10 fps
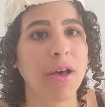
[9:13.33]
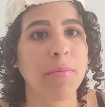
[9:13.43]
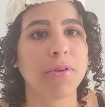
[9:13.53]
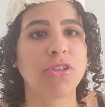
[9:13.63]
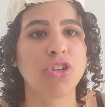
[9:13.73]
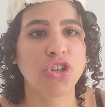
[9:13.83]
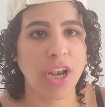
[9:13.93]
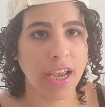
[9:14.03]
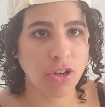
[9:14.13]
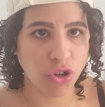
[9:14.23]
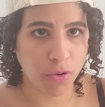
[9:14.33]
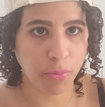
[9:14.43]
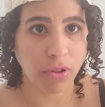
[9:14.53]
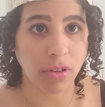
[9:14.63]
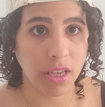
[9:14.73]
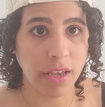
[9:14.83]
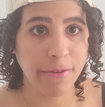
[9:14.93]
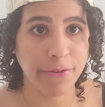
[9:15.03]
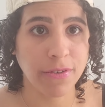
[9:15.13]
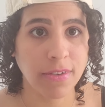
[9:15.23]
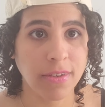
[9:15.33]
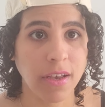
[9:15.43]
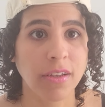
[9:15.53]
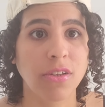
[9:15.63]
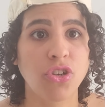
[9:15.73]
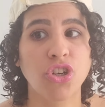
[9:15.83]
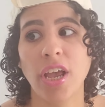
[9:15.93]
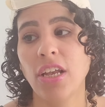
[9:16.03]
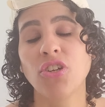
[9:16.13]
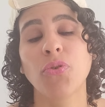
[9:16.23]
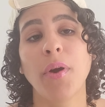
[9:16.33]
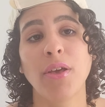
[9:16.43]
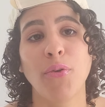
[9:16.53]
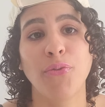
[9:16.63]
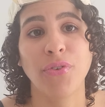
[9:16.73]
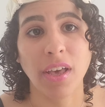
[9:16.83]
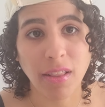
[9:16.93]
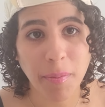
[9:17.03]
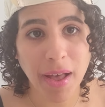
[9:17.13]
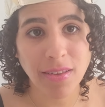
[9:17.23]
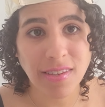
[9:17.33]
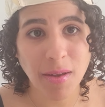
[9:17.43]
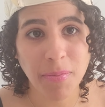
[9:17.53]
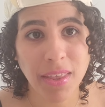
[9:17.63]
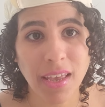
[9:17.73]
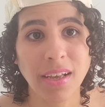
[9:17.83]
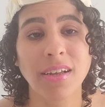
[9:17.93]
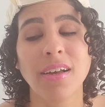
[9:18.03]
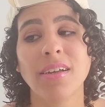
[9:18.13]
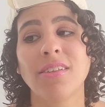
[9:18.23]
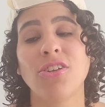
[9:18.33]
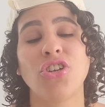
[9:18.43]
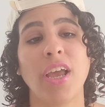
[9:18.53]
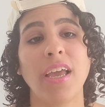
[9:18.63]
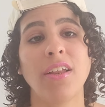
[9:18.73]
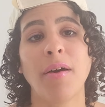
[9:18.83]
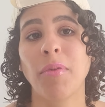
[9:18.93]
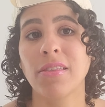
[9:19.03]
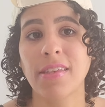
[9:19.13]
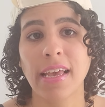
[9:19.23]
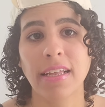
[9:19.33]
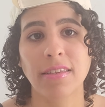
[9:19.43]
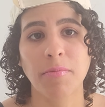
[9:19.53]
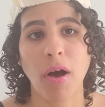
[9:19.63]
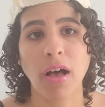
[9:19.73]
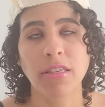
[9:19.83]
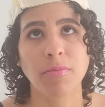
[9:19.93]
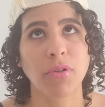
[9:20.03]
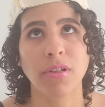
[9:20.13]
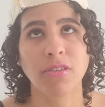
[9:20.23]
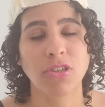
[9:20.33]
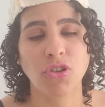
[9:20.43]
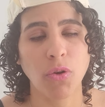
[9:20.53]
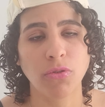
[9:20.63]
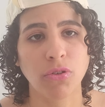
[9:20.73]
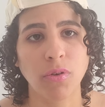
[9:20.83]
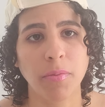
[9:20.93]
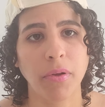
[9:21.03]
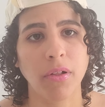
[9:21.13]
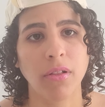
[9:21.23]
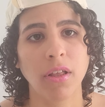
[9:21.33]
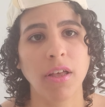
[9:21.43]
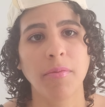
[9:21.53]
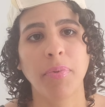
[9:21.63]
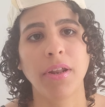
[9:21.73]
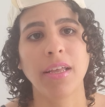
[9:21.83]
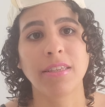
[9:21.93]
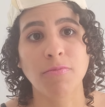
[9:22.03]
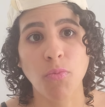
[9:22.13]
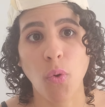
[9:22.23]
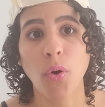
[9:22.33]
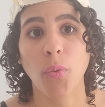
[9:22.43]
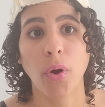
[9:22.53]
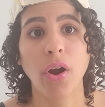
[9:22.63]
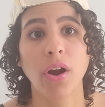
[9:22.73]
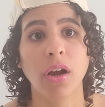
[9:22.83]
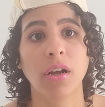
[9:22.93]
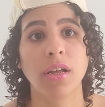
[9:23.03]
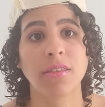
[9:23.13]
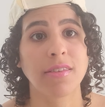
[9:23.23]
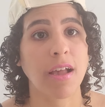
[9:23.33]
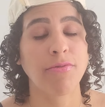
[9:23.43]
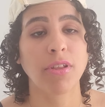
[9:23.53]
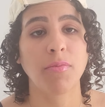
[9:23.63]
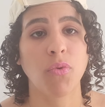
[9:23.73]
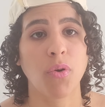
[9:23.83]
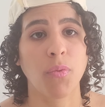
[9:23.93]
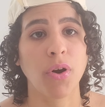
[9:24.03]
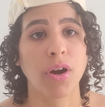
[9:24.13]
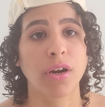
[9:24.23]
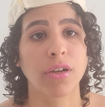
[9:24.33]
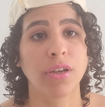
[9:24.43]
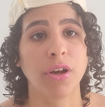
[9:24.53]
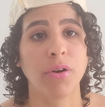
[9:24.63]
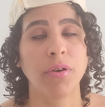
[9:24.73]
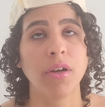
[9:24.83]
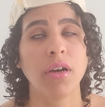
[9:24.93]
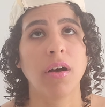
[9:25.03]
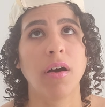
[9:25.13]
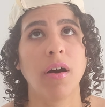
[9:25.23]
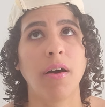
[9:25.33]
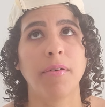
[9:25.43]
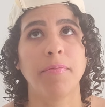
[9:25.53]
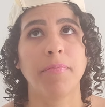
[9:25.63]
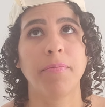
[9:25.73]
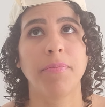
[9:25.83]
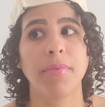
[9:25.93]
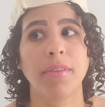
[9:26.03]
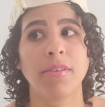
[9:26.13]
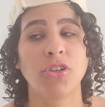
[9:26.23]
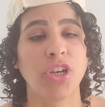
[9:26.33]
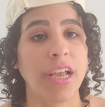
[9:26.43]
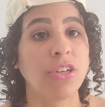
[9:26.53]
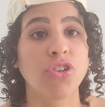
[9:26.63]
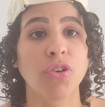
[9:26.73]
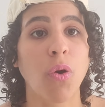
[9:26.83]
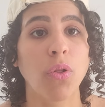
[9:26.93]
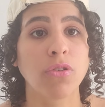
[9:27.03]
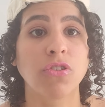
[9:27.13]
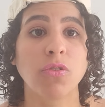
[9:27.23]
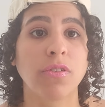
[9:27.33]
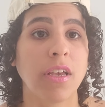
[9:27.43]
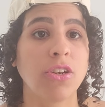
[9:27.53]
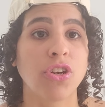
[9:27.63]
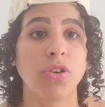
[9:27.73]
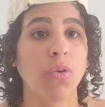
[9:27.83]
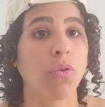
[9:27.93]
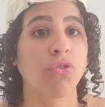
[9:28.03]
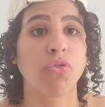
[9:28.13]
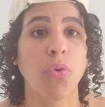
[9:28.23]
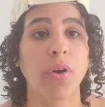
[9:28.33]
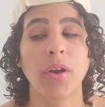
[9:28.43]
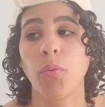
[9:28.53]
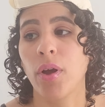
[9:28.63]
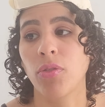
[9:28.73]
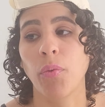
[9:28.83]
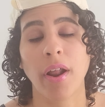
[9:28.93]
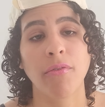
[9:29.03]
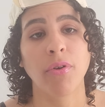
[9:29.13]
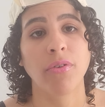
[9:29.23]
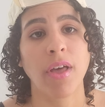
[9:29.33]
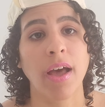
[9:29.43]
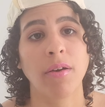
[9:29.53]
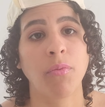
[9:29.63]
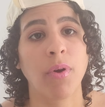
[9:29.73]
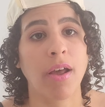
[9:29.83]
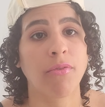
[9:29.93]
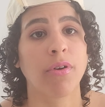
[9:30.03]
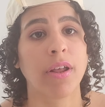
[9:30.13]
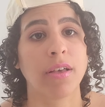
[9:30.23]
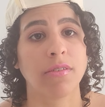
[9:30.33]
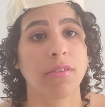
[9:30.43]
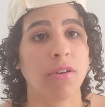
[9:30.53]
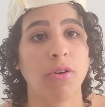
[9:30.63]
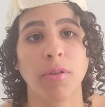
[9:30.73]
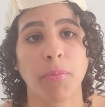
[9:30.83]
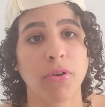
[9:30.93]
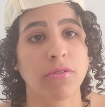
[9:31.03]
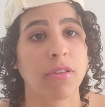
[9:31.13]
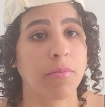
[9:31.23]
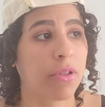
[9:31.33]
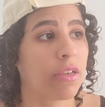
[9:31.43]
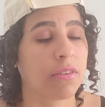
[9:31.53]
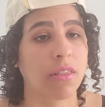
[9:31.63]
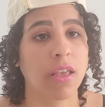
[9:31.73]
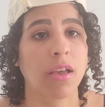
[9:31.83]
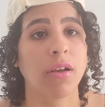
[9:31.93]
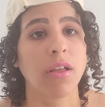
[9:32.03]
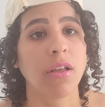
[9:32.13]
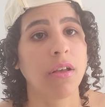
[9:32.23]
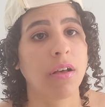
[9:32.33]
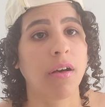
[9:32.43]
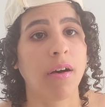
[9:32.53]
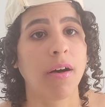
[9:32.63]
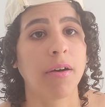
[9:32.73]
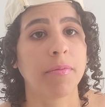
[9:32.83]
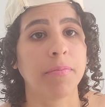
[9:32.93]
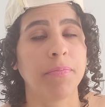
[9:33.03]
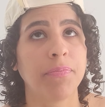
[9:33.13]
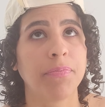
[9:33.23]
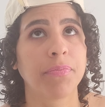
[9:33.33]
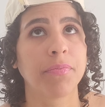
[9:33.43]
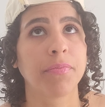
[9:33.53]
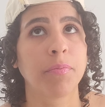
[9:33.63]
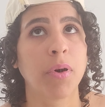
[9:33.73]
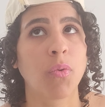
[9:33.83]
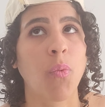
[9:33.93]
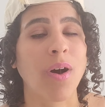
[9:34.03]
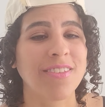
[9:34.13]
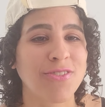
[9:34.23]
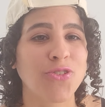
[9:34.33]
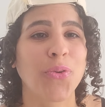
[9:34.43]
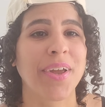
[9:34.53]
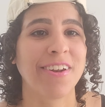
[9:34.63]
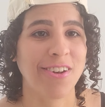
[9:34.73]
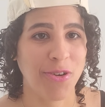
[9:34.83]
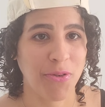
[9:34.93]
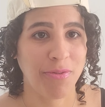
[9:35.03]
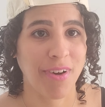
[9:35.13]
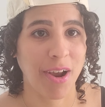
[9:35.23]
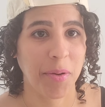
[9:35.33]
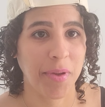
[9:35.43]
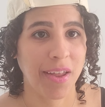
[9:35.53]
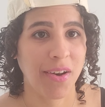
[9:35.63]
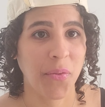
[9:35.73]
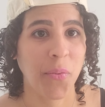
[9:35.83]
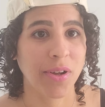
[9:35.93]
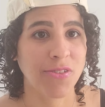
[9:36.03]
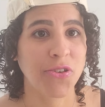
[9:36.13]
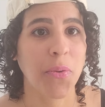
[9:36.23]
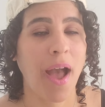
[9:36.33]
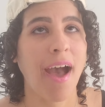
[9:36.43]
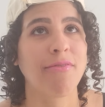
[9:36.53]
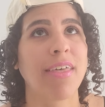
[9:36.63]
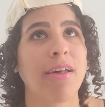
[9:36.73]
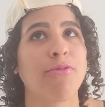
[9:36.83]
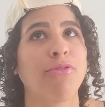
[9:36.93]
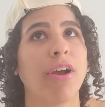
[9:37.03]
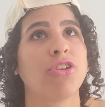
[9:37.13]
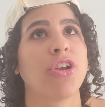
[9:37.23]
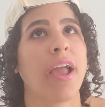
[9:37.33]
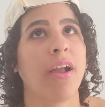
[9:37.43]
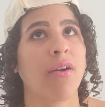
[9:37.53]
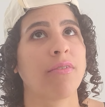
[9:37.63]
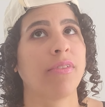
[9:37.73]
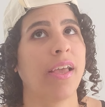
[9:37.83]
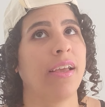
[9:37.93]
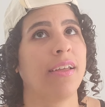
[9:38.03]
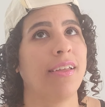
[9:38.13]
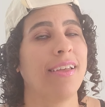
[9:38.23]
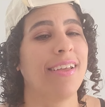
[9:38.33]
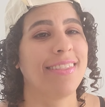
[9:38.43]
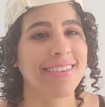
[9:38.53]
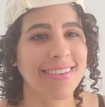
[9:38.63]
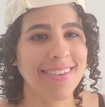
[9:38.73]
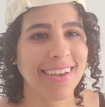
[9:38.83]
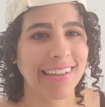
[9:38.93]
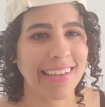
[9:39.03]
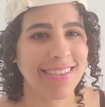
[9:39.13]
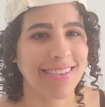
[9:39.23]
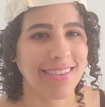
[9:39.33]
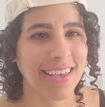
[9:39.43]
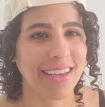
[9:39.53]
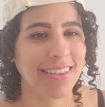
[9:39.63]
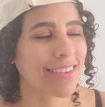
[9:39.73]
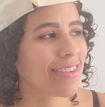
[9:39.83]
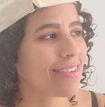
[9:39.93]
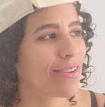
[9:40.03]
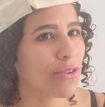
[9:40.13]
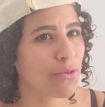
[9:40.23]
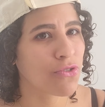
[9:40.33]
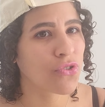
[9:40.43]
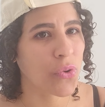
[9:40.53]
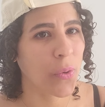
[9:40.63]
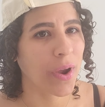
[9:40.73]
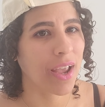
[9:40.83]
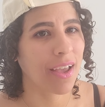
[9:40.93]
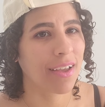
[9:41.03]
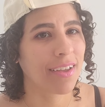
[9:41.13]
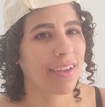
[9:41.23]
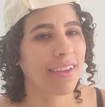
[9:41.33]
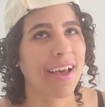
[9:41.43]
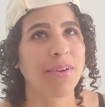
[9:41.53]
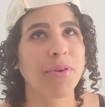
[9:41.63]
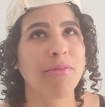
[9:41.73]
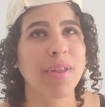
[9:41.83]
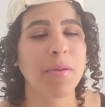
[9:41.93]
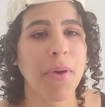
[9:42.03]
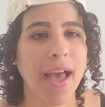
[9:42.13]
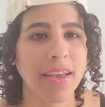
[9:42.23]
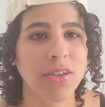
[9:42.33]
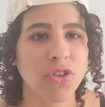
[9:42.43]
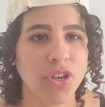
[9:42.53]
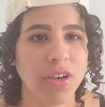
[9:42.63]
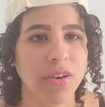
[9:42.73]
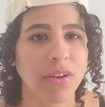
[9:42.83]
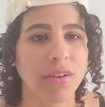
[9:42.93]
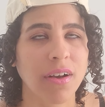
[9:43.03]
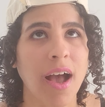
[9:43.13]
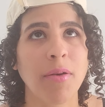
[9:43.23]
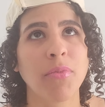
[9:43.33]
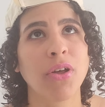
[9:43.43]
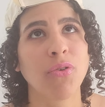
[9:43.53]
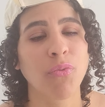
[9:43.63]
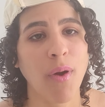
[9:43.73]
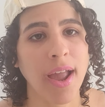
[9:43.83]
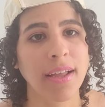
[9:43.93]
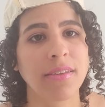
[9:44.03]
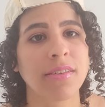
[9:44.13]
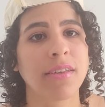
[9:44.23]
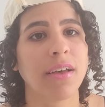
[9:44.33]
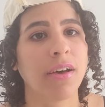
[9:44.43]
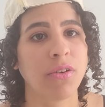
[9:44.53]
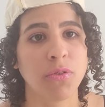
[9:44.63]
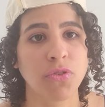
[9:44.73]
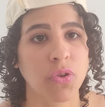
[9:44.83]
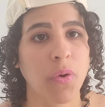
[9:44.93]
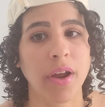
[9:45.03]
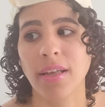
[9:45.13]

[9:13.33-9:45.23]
But to change your beliefs, to change the way you feel about something, to change, I'm not saying it's impossible, it's so doable, but it's more work. It's definitely more work, you know, to change your whole association, your whole story with whatever it is, you know, the person, the place, the thing. But once you're in a new environment, once you have that fresh air of like, this is a clean slate, this is a new story, I don't have any baggage here, I'm gonna write a new story.